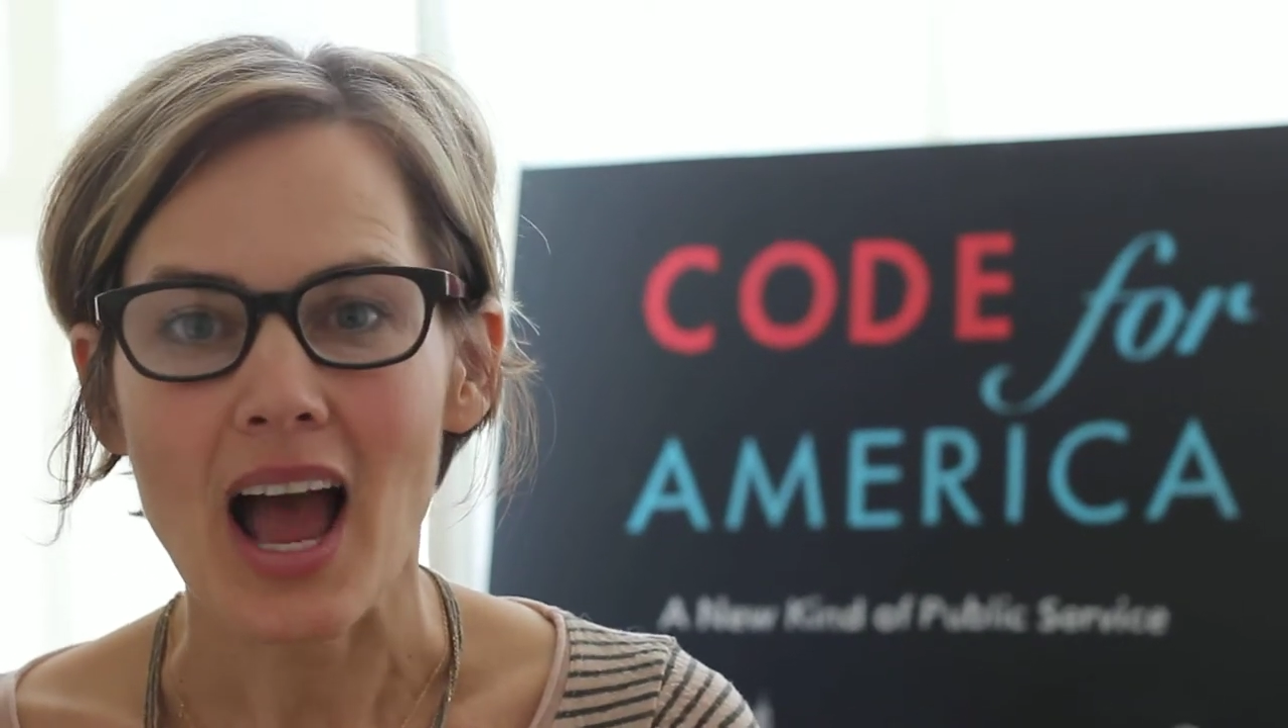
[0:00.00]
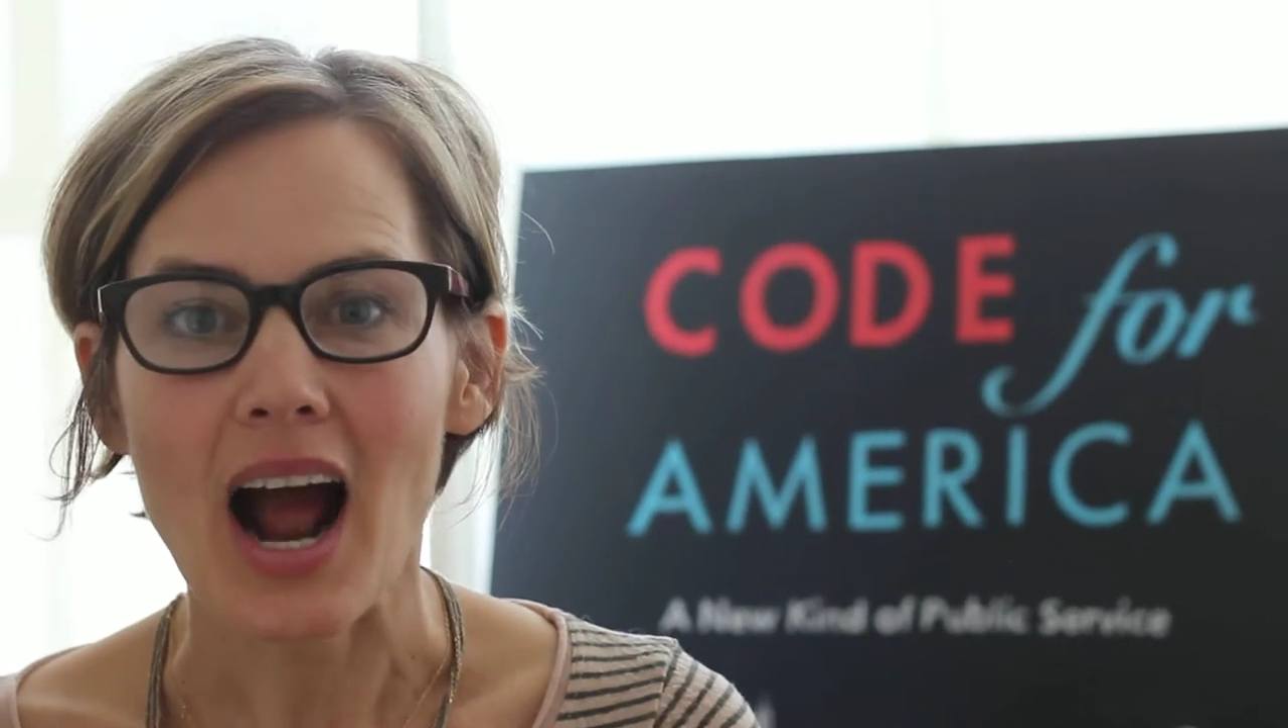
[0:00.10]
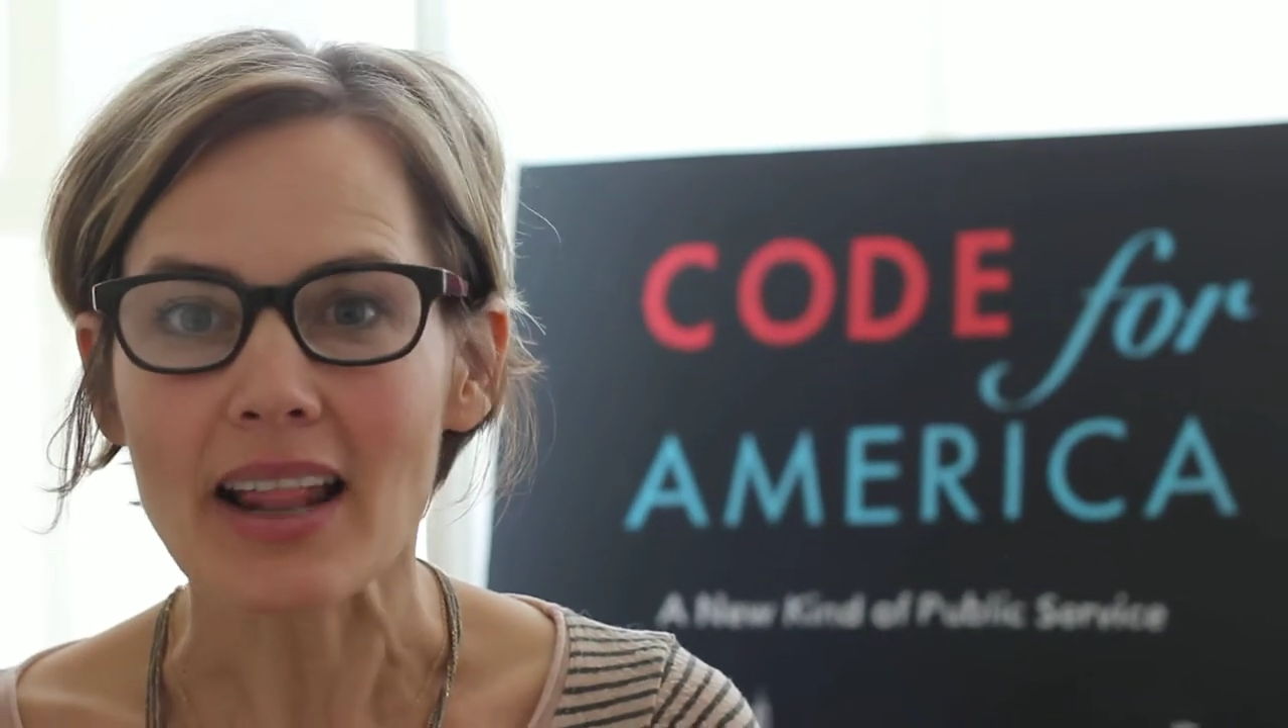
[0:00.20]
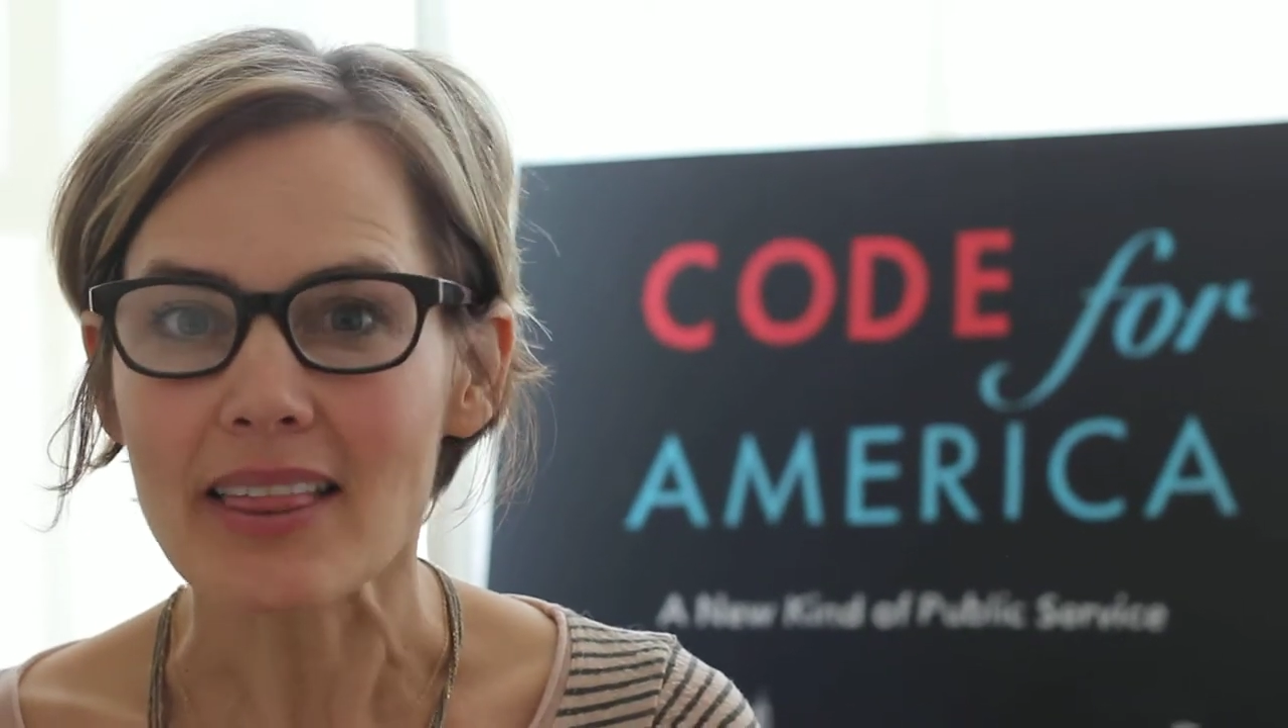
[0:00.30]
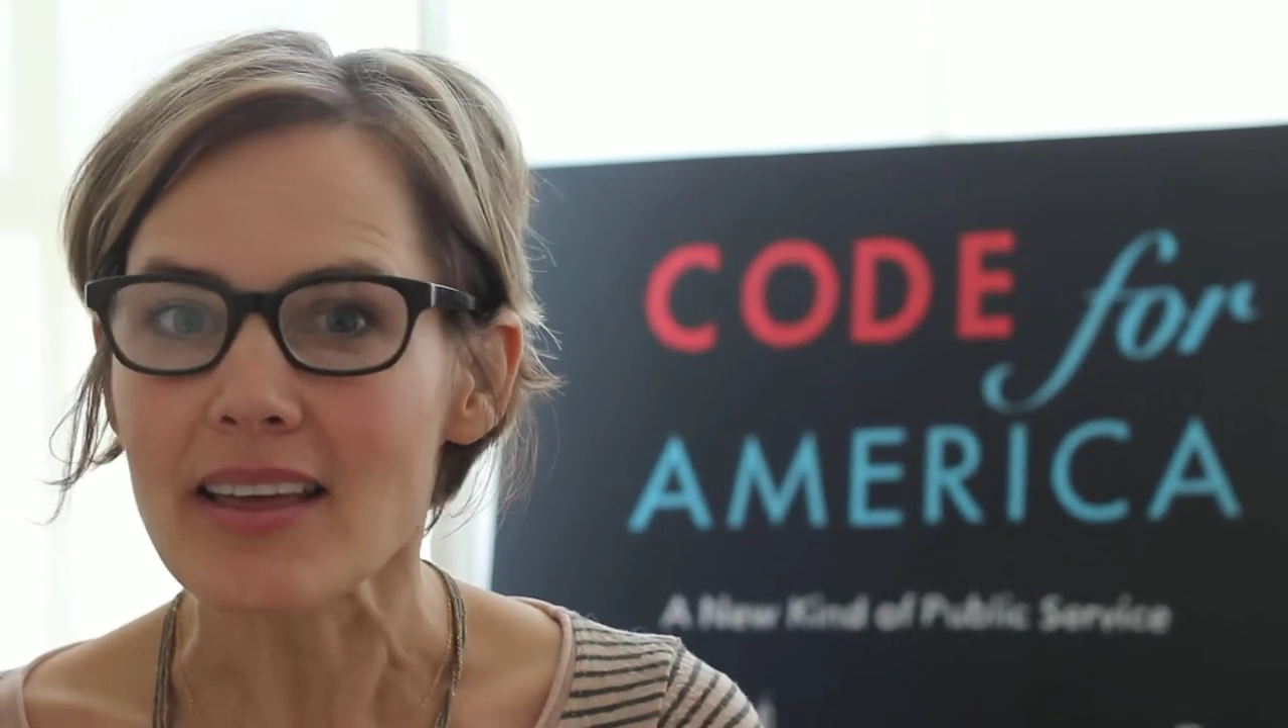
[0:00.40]

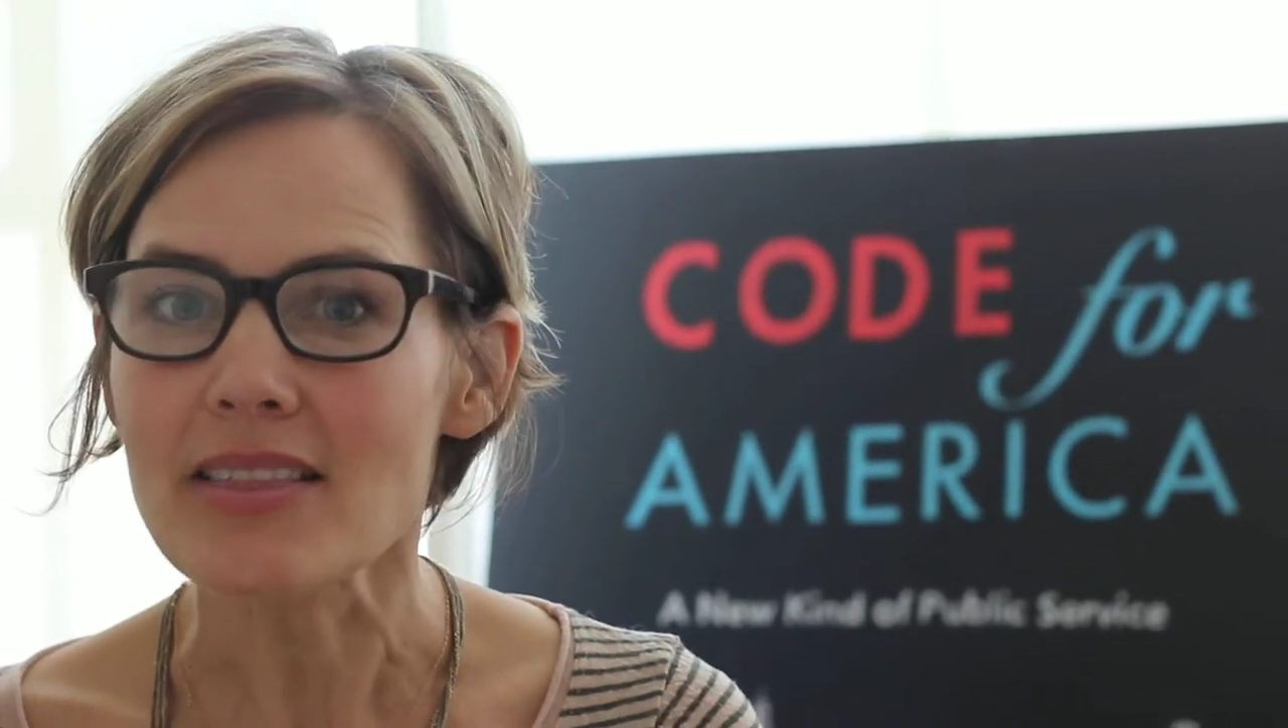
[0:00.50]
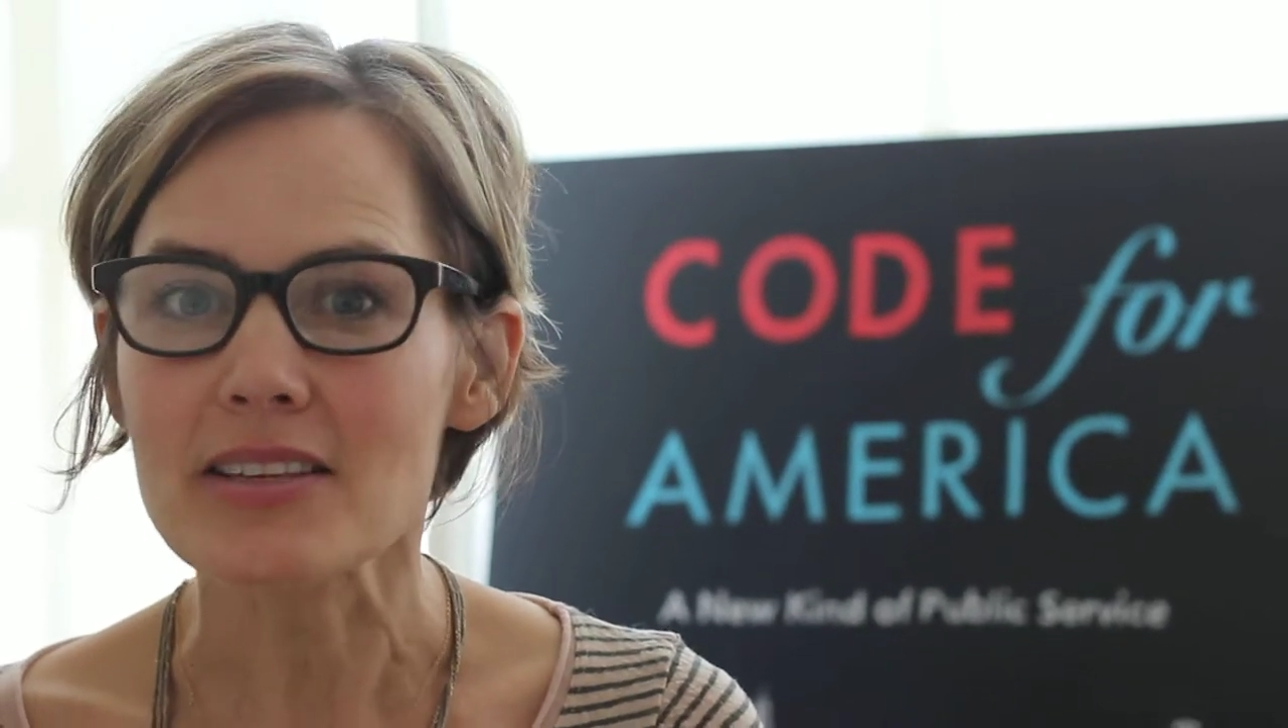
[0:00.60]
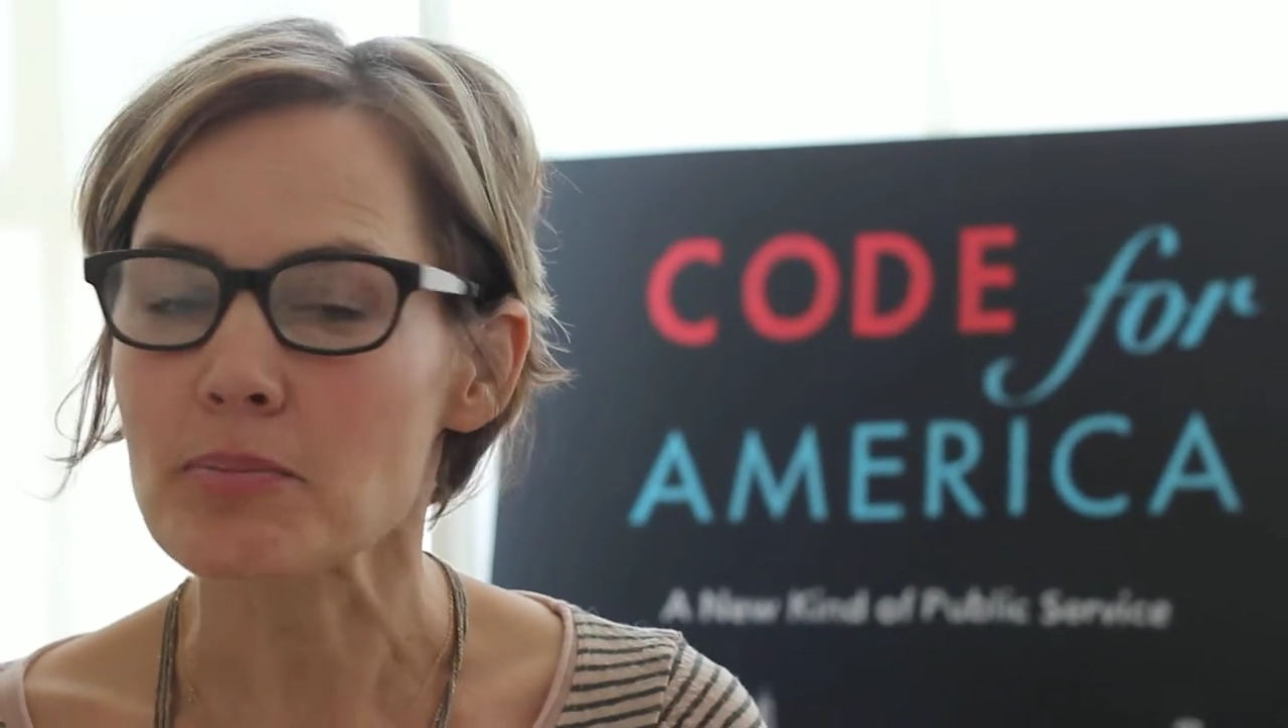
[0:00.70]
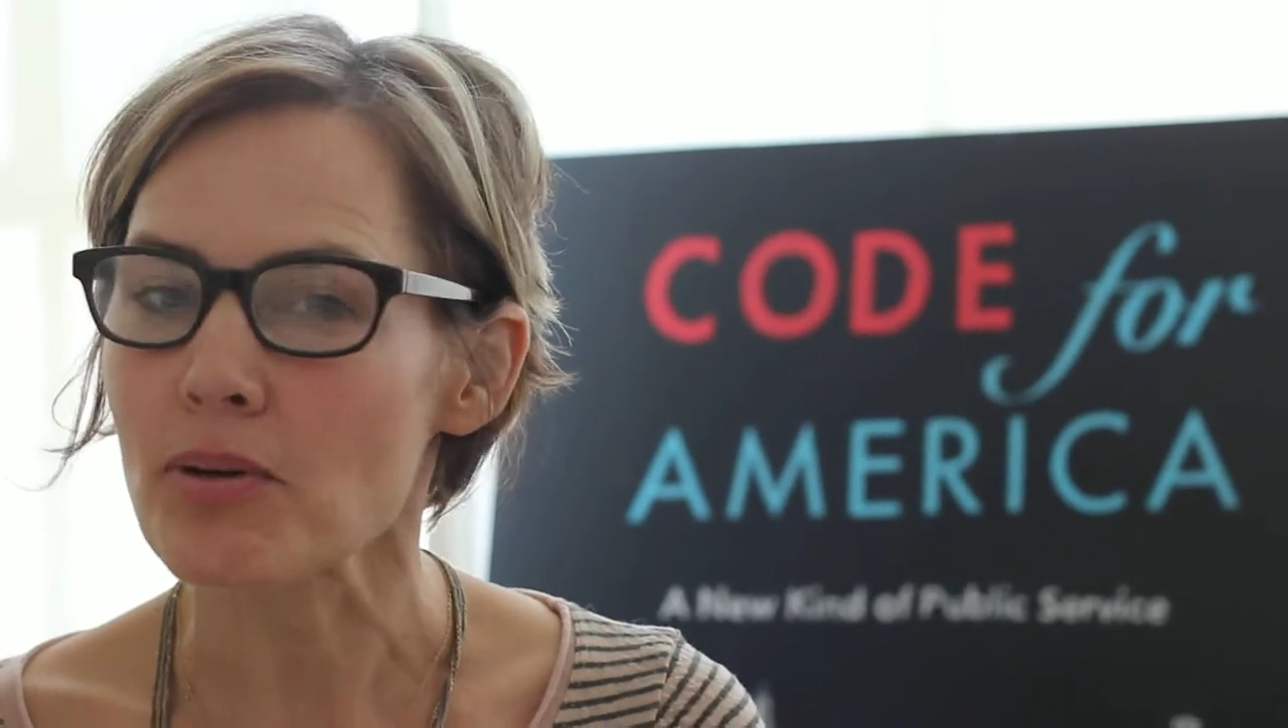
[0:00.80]
I think this